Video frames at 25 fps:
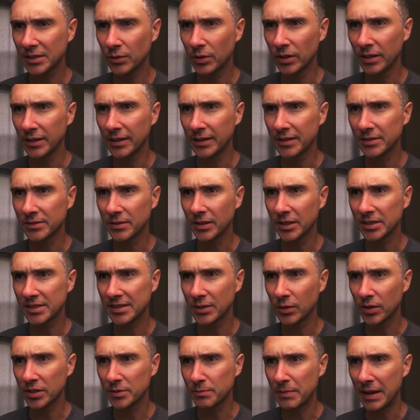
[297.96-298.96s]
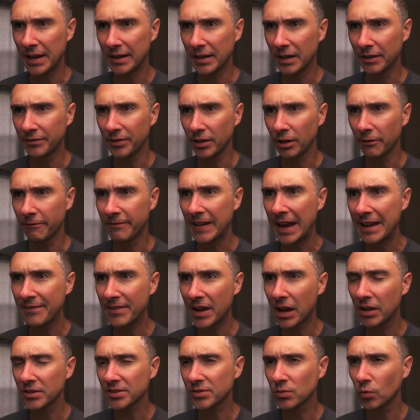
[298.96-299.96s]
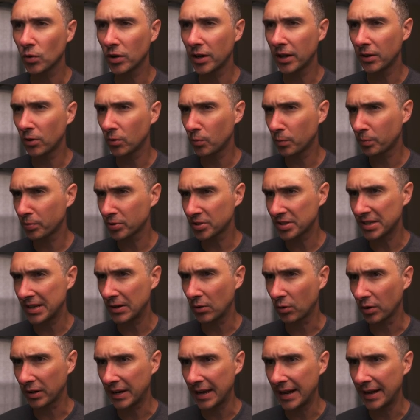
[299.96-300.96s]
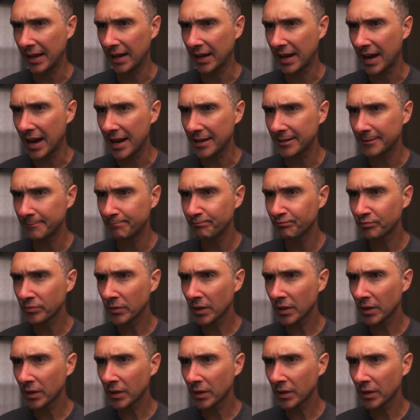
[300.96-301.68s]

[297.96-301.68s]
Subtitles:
what it is. Let's see what it's made of here. 5 ounce, 100% organic cotton,